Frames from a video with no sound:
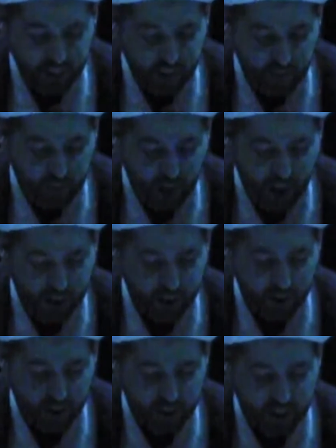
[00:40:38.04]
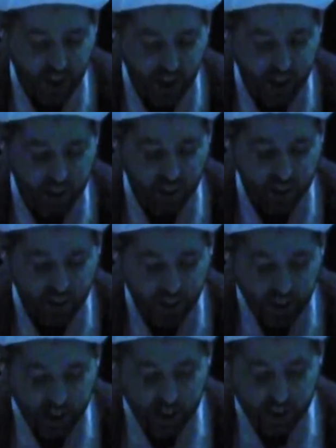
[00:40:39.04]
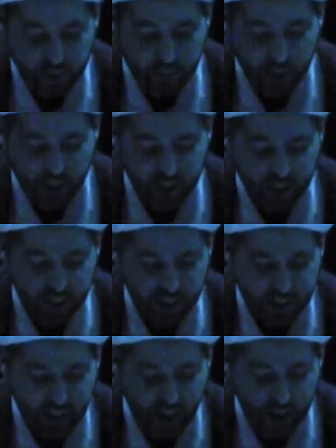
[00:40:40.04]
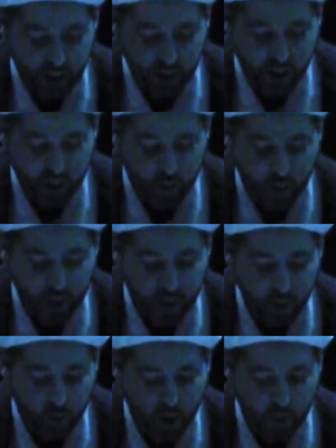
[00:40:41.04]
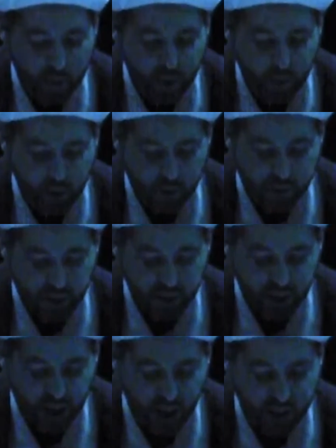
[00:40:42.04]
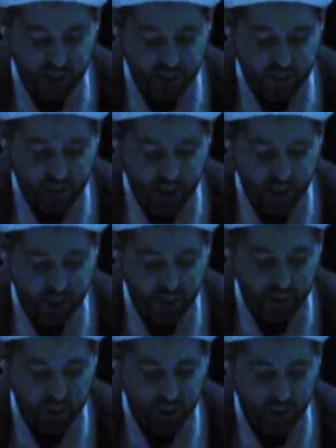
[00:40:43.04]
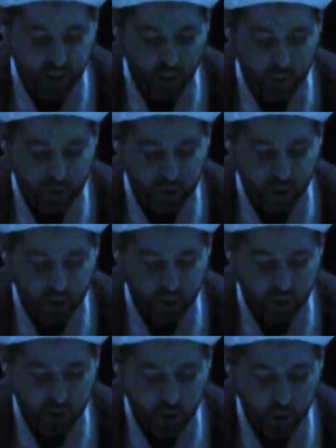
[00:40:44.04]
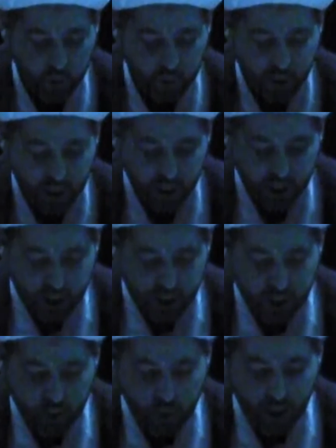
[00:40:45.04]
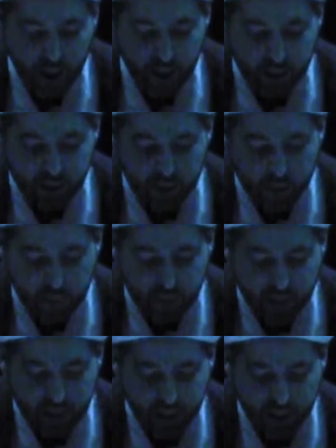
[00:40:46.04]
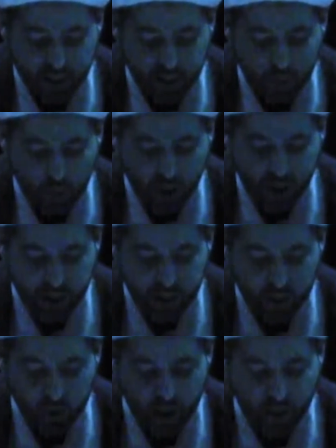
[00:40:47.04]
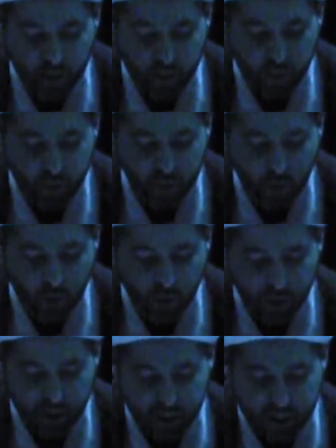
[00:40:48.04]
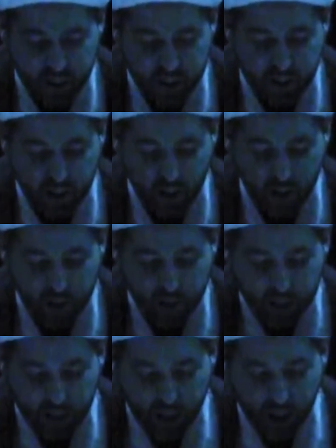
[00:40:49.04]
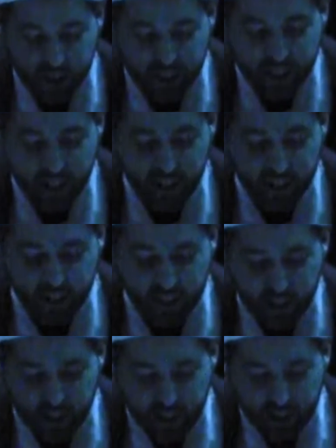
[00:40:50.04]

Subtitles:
and then finally untied her. He threatened to whip Imam Sajjad to death if she didn't return soon. She ran some distance the way he traveled before, and she saw a lady